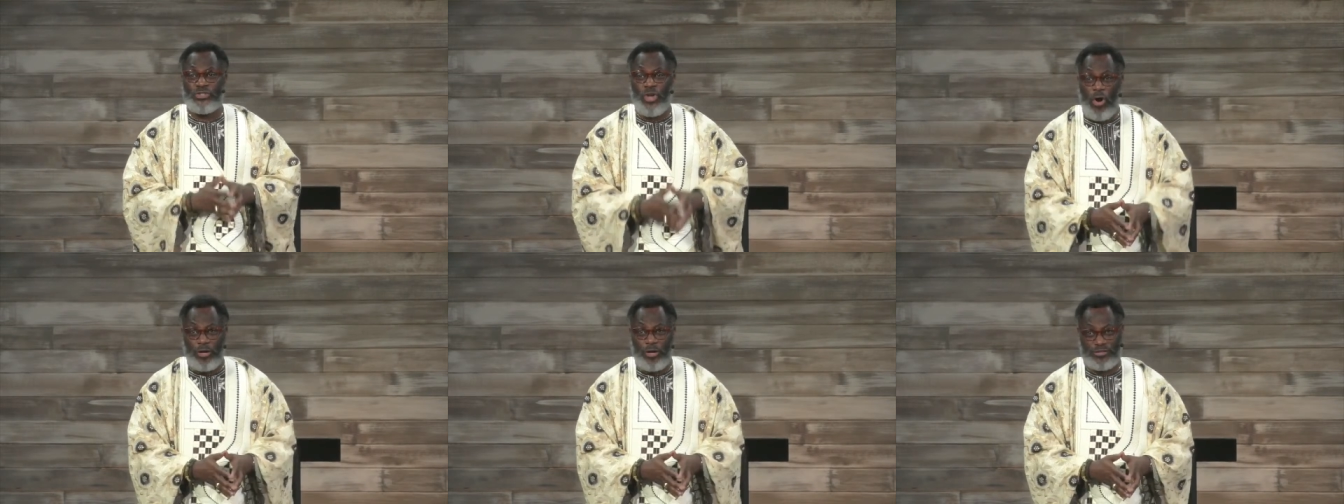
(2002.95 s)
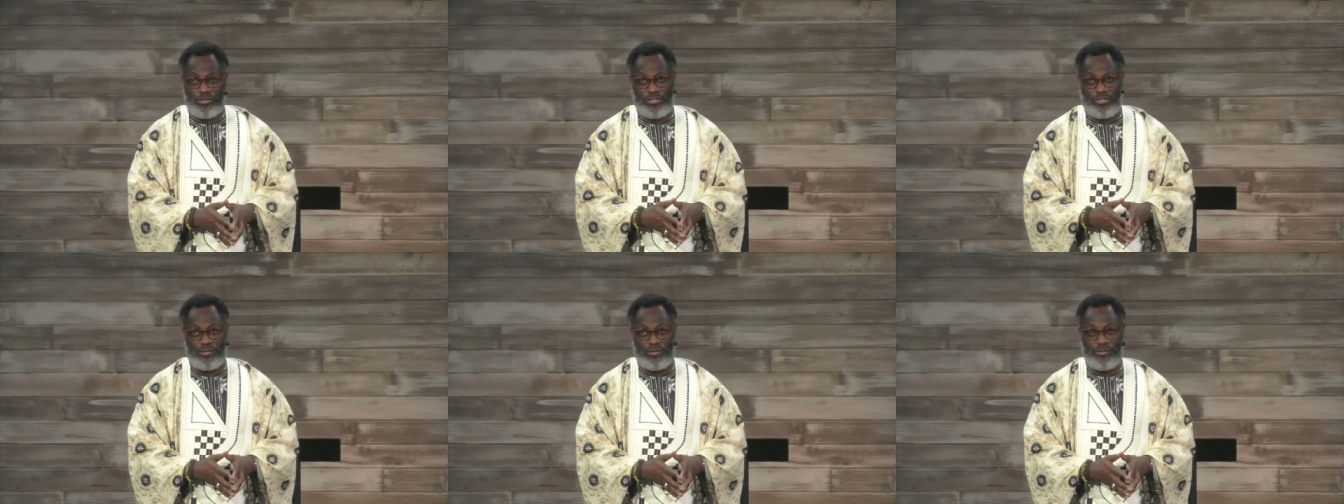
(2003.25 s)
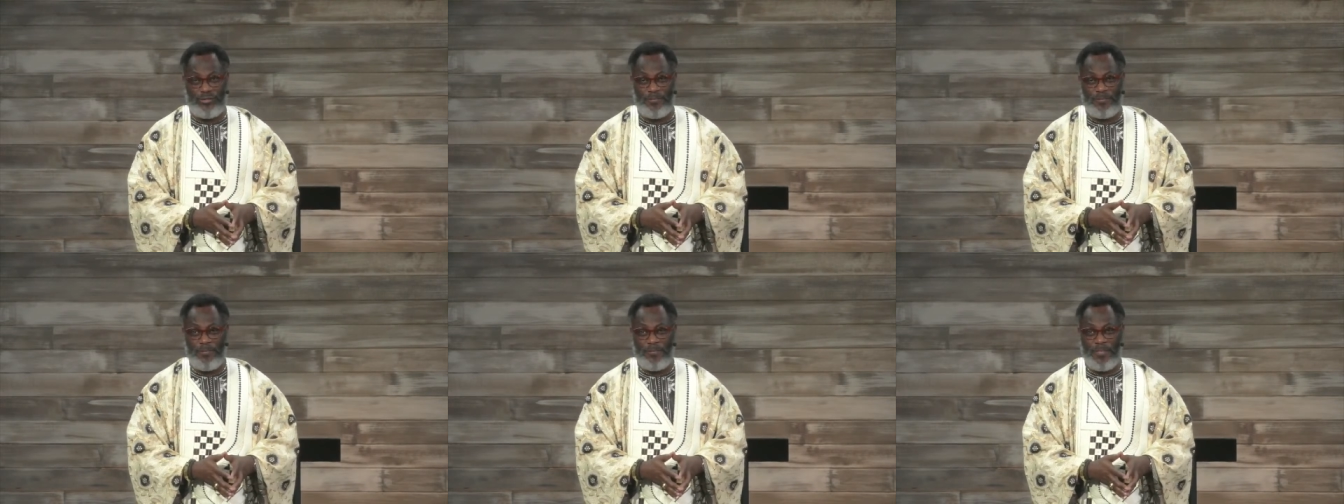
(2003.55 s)
taught.
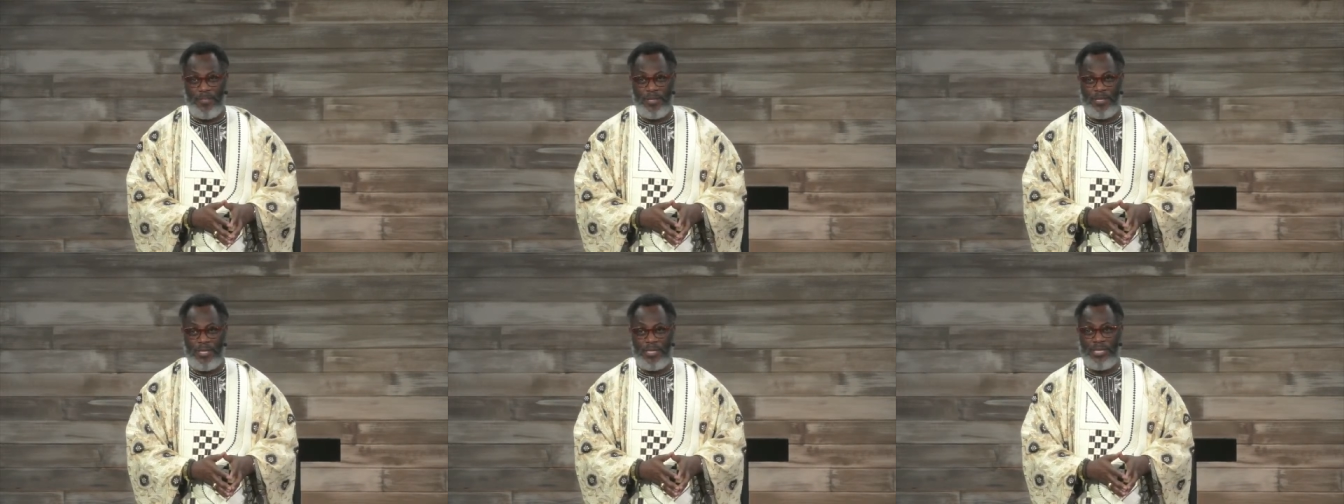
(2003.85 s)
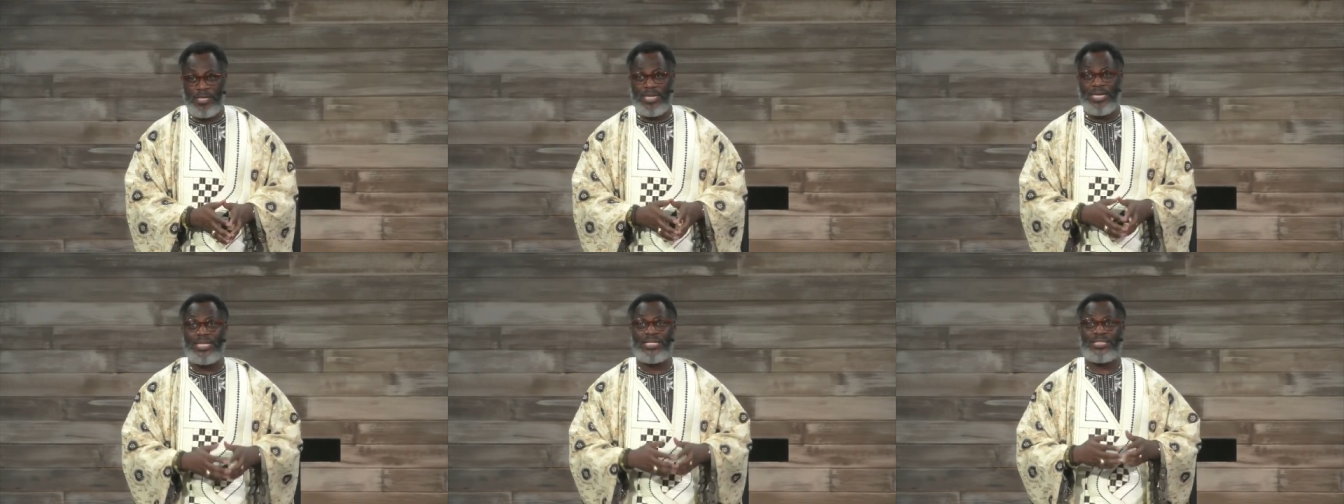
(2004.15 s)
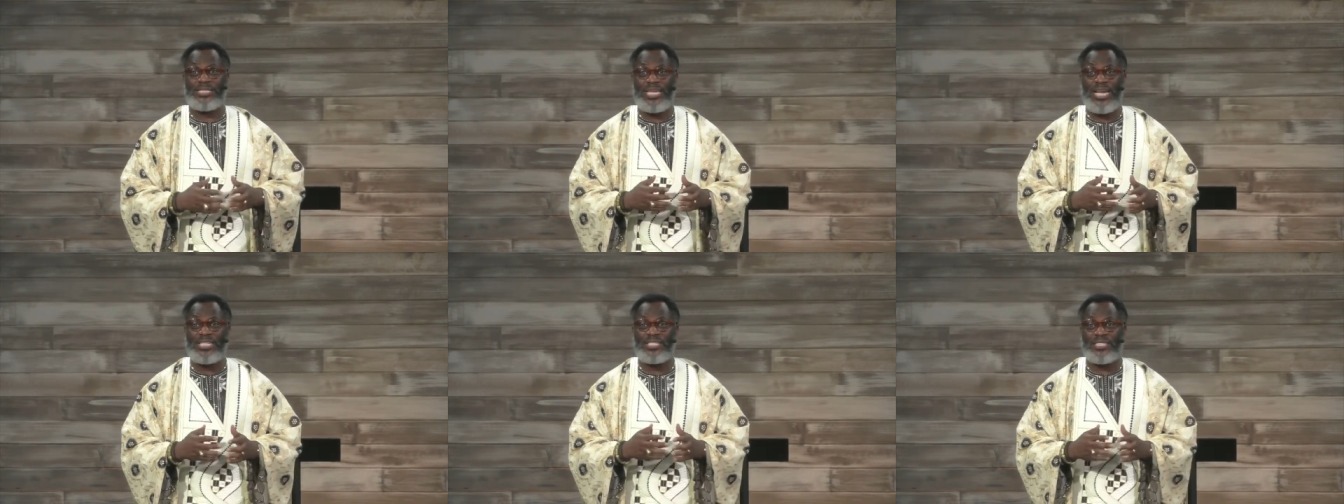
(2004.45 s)

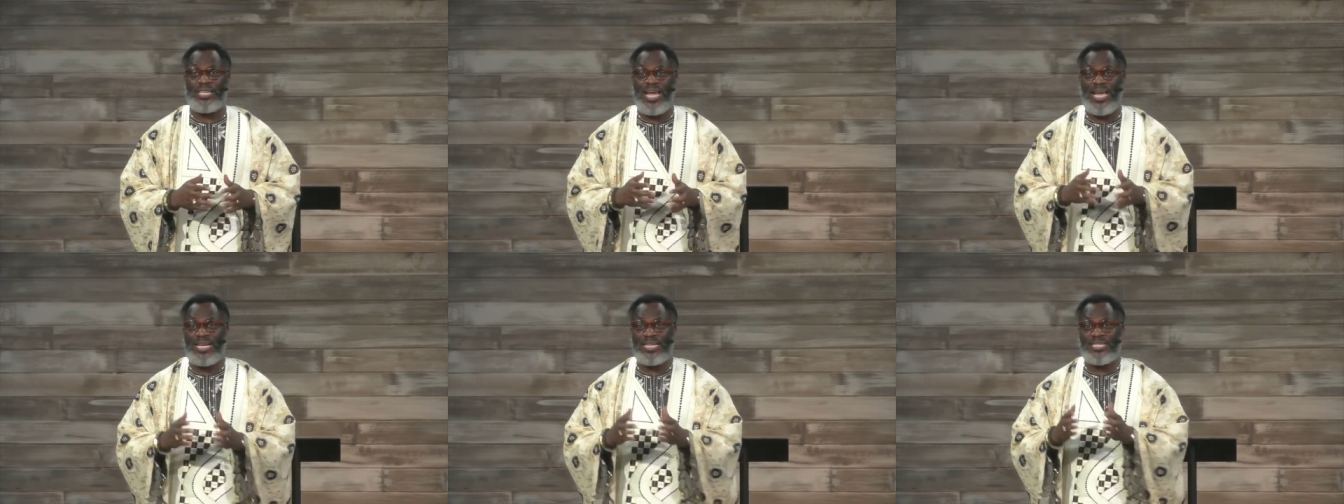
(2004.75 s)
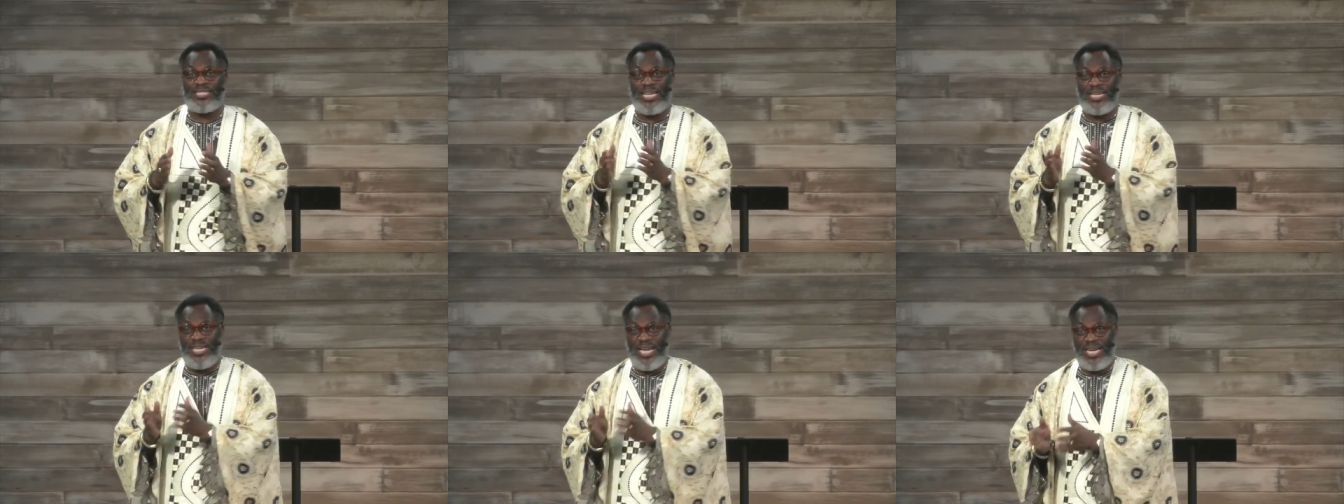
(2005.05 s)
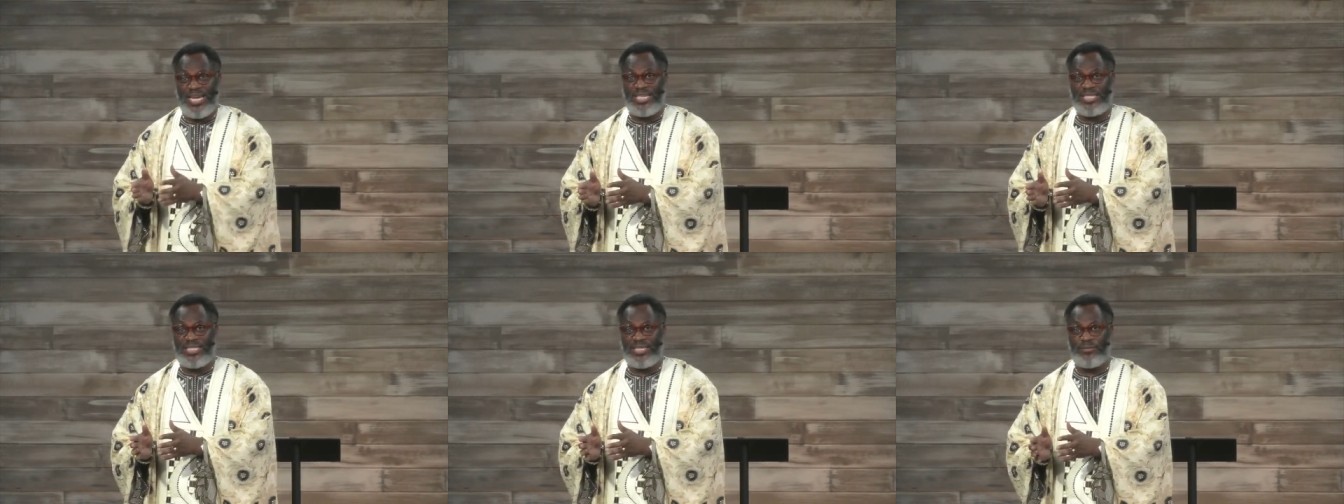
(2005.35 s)
It's just like the
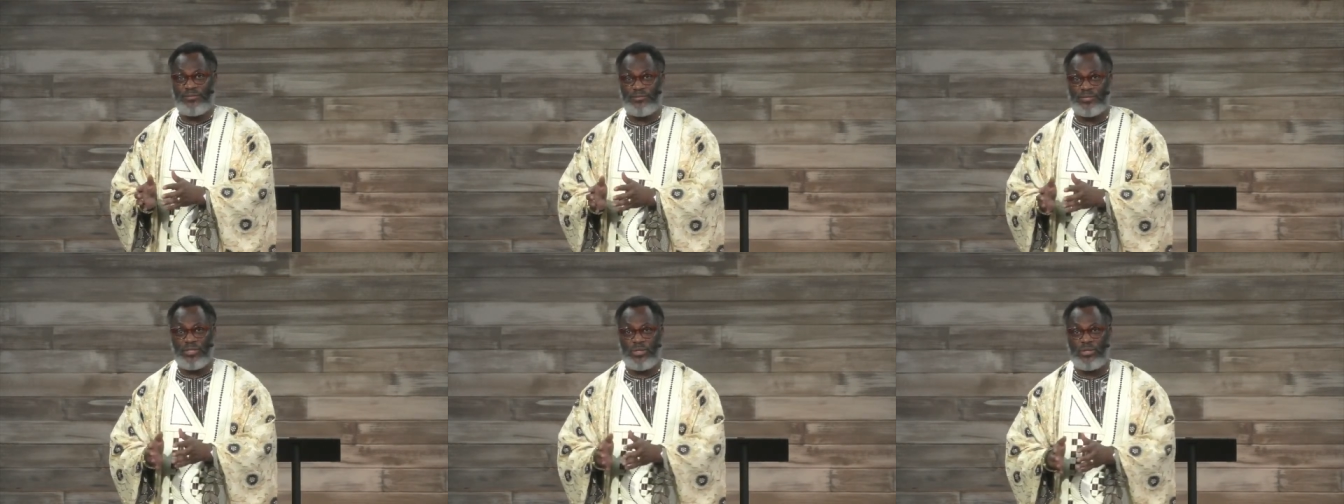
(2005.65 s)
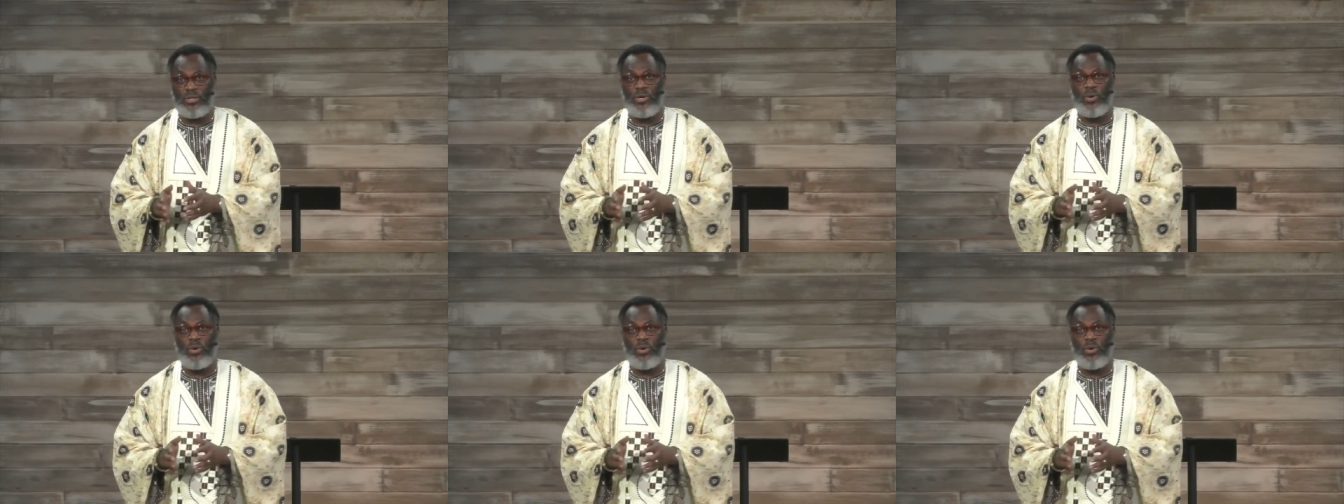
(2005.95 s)
negatives.